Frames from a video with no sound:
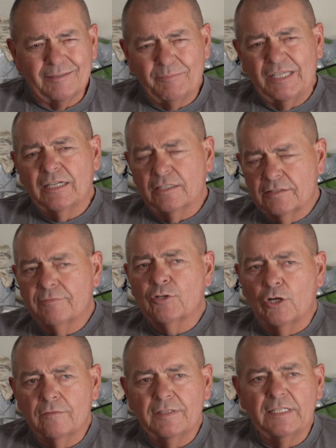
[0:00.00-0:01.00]
because of
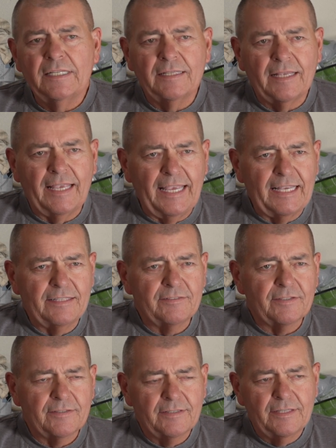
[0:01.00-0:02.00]
COVID, and
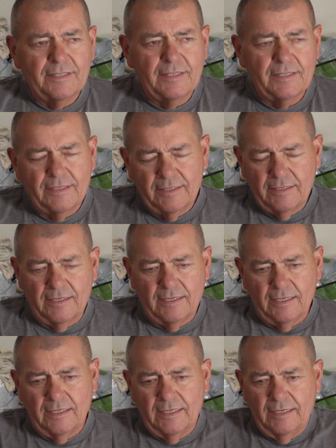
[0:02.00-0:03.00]

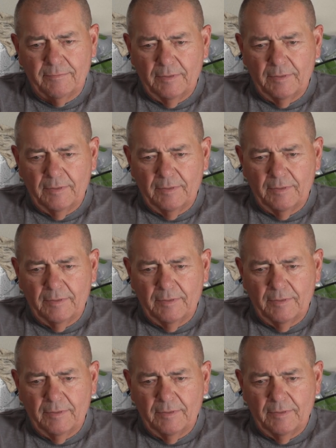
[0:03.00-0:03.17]
I'm